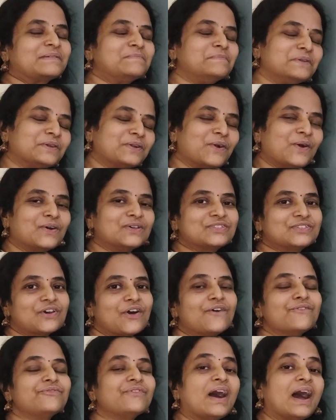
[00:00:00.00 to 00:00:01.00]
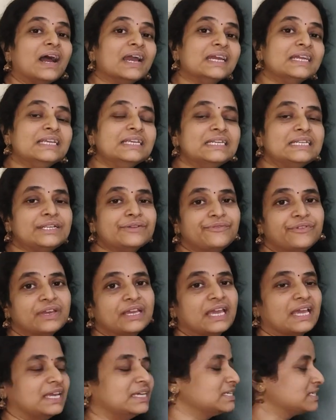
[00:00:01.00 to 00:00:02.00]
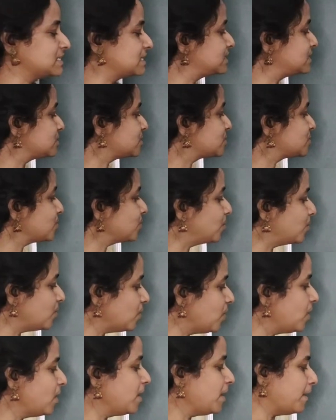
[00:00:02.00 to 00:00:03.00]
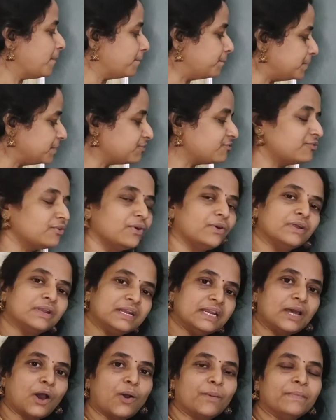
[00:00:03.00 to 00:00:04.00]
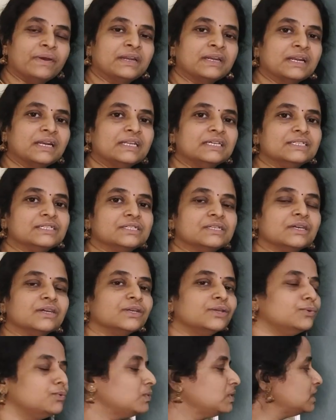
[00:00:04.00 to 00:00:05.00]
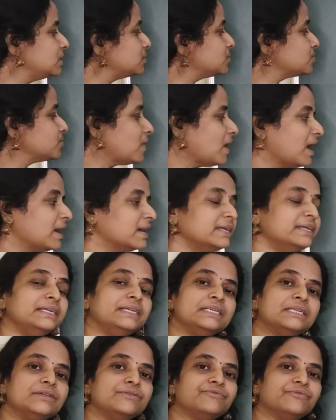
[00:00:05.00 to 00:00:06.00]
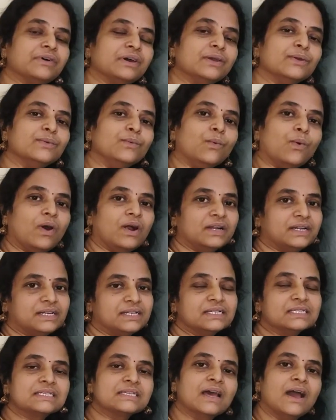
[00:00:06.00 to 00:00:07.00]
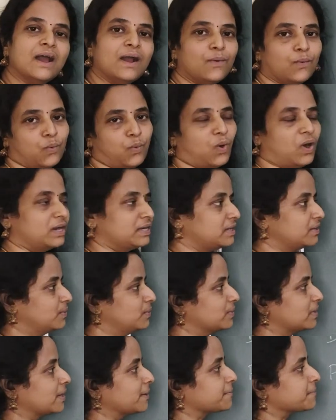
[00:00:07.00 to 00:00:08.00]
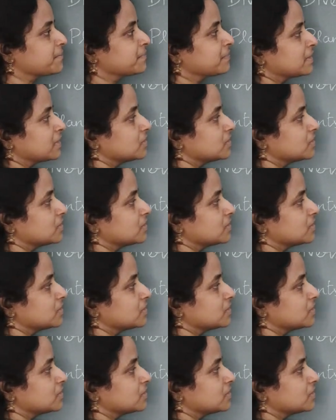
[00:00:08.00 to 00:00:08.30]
Because of identification. So before nomenclature, you need to identify what is what. Okay.